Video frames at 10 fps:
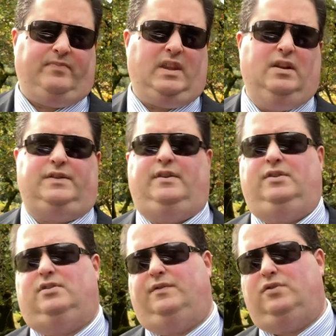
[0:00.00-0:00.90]
It's very good.
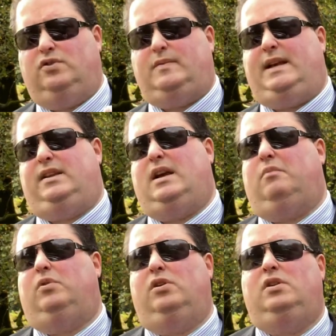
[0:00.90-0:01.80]
So I've talked about
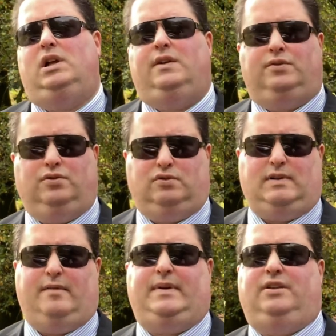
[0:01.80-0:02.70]
camera, talked
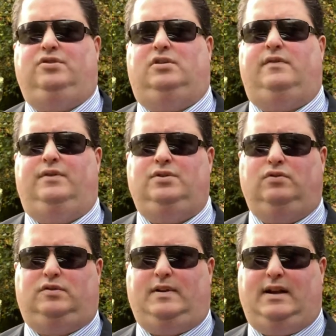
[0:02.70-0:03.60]
about battery life, I've
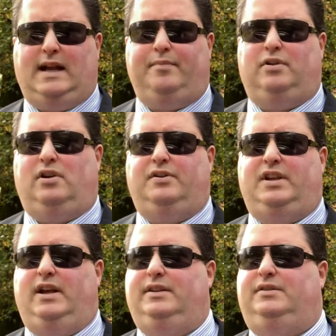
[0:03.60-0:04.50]
talked about Apple
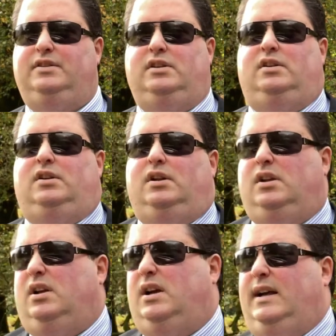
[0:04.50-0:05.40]
Arcade
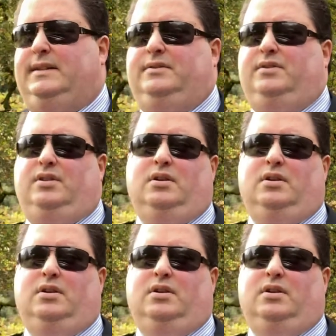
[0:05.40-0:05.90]
and